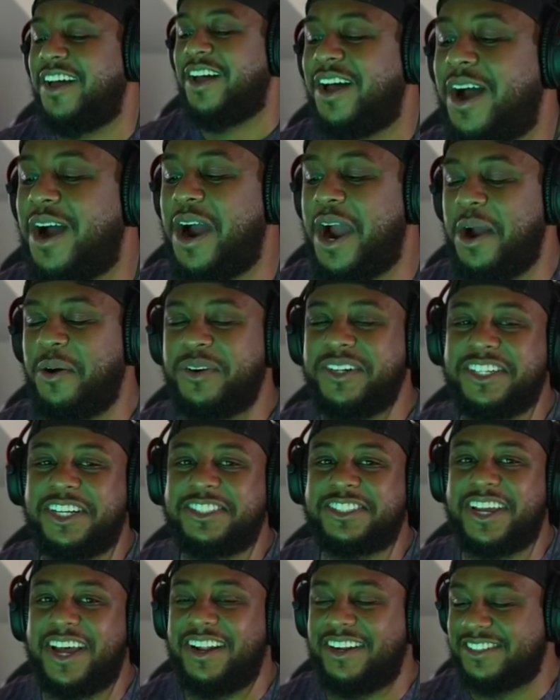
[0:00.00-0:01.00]
right, we're
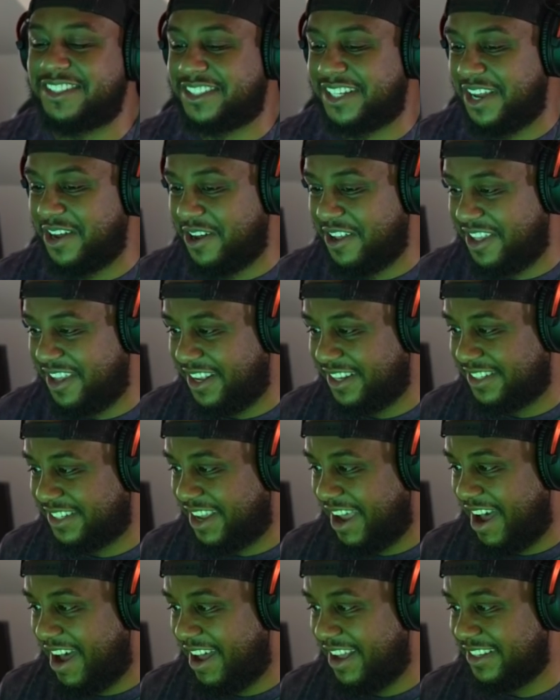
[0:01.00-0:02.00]
just gonna sell this,
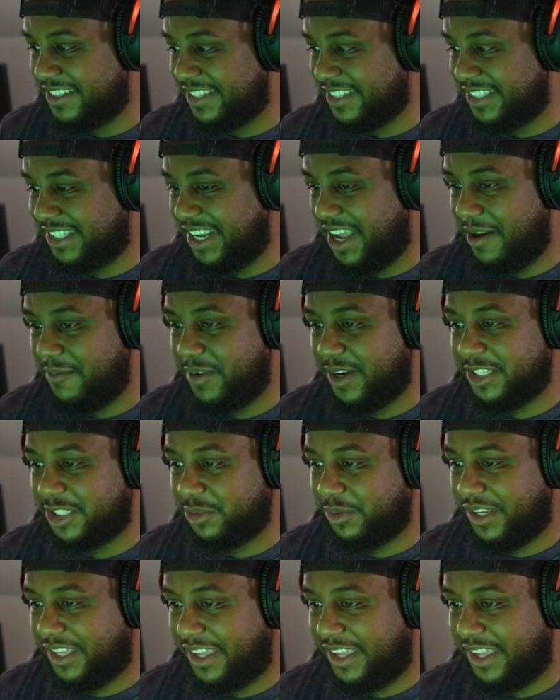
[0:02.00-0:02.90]
guys, and see how much we